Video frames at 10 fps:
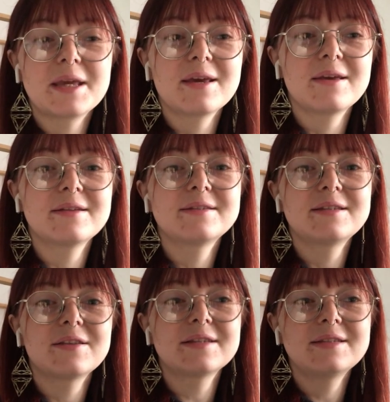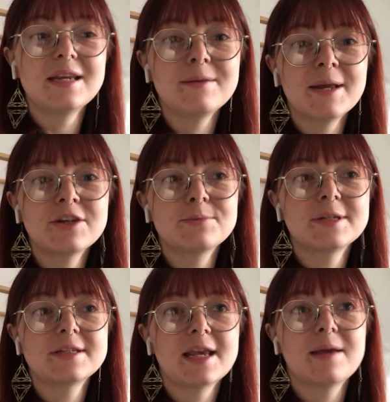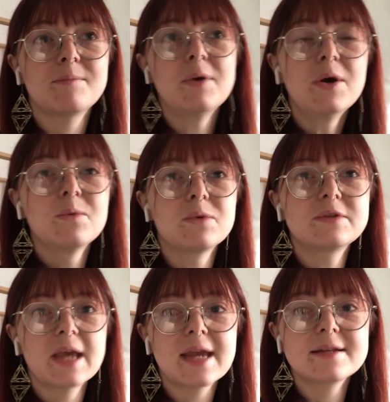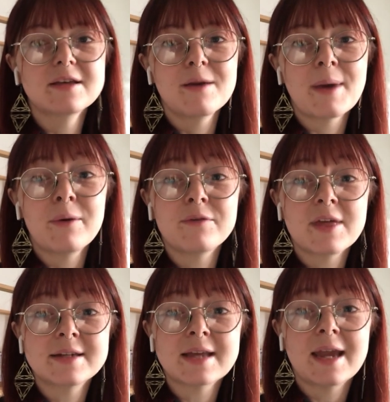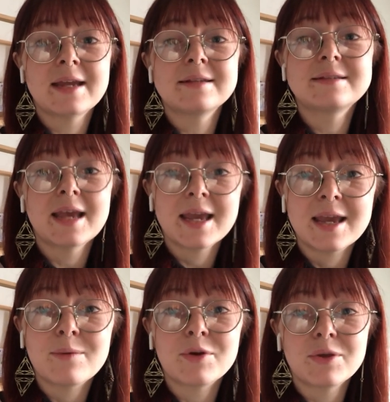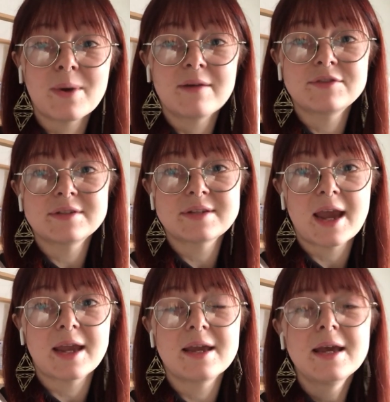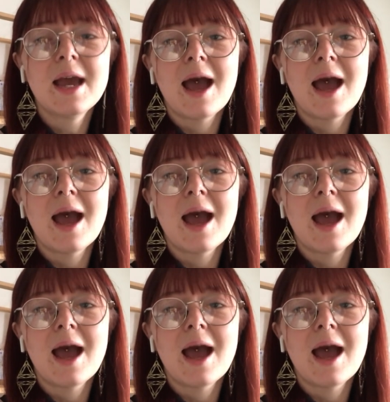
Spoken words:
Because the senior management team will take time out of their day to hear what you have to say